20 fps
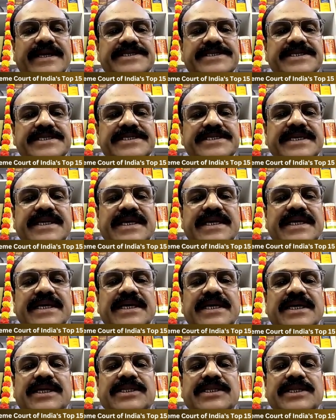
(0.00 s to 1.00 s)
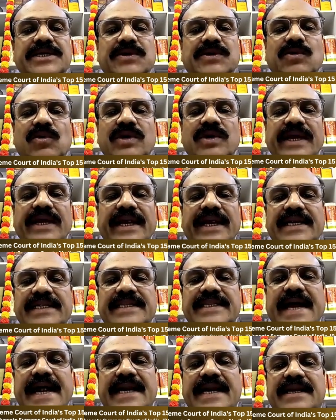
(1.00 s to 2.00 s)
Decision: the court
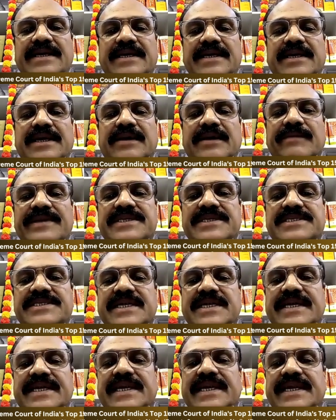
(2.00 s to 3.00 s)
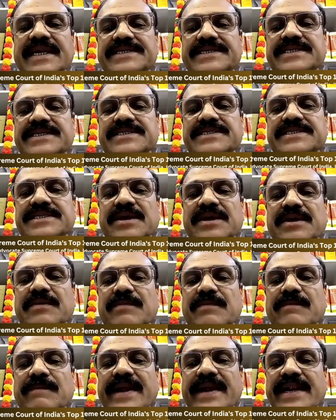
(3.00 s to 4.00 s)
held that misdeclarations
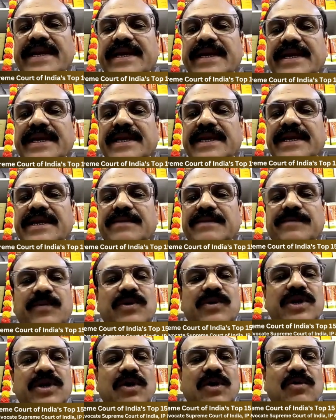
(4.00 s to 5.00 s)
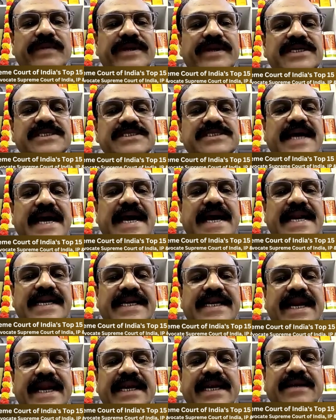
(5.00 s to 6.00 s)
made in import documents
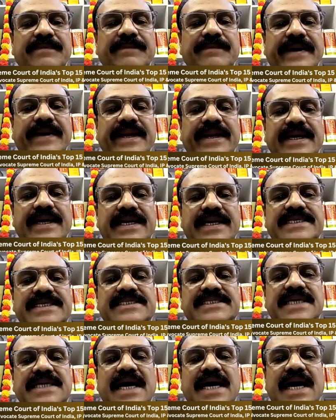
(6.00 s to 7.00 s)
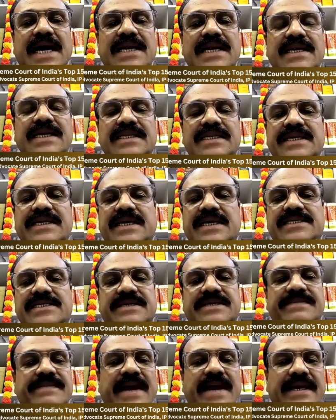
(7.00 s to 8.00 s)
attract penalties under the
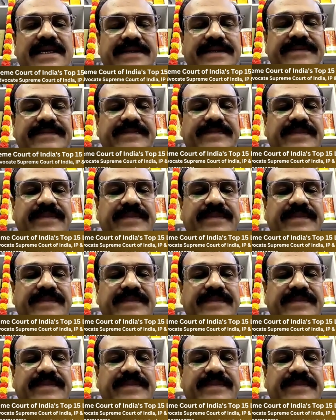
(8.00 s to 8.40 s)
Custom Act.